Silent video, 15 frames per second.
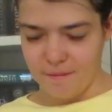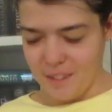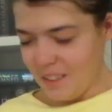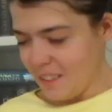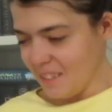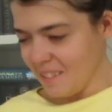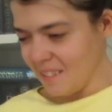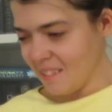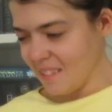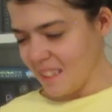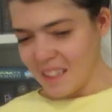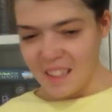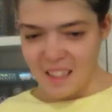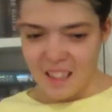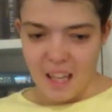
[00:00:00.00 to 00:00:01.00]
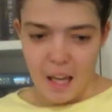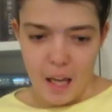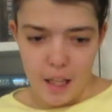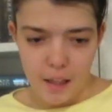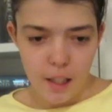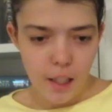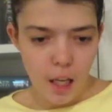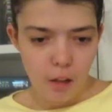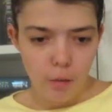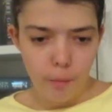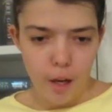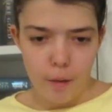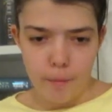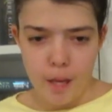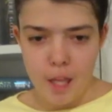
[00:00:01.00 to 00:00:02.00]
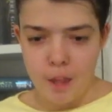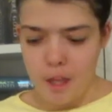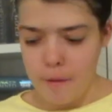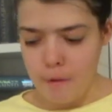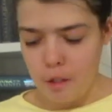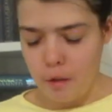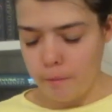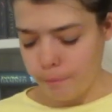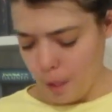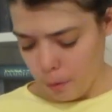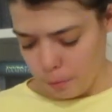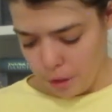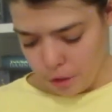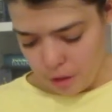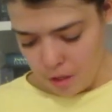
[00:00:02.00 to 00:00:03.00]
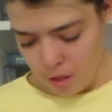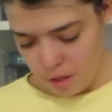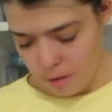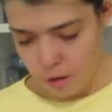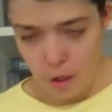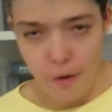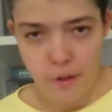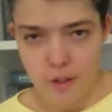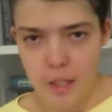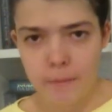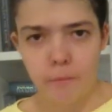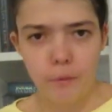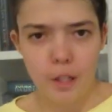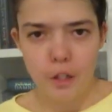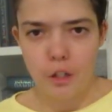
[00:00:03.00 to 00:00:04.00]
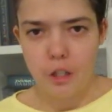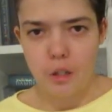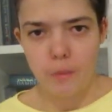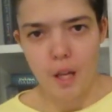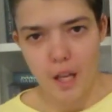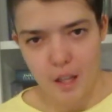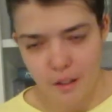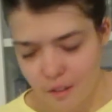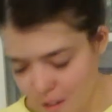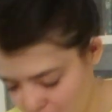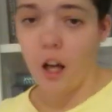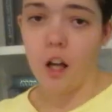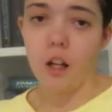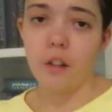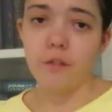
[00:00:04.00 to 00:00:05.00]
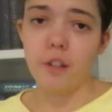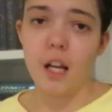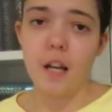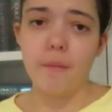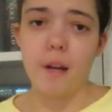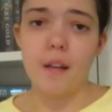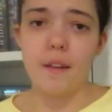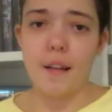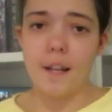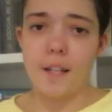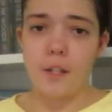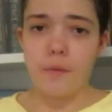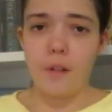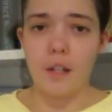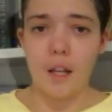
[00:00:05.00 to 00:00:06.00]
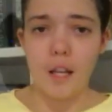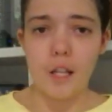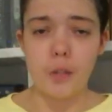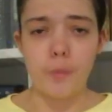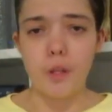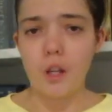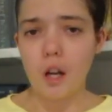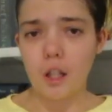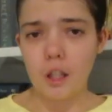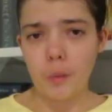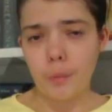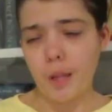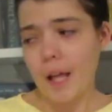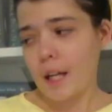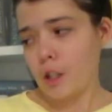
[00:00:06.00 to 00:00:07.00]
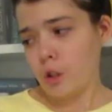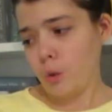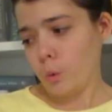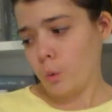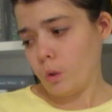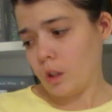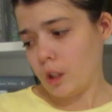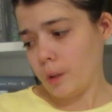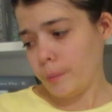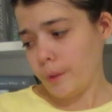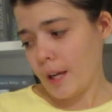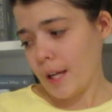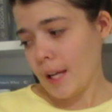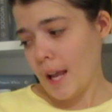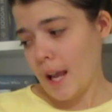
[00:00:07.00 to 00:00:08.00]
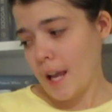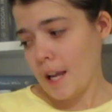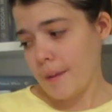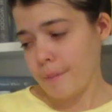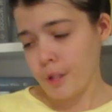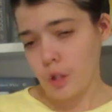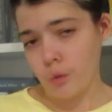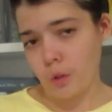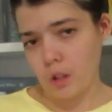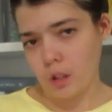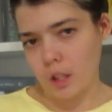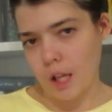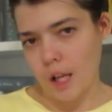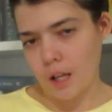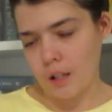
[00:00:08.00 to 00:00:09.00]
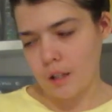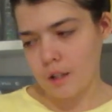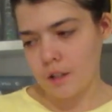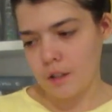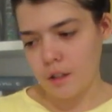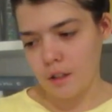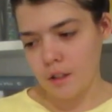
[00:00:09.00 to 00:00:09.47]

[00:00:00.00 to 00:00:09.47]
Hmm. I like how my main theme is about witches. Those are witches, man. Alright, my next one is Beyond the Black Door by A.M. Strickland.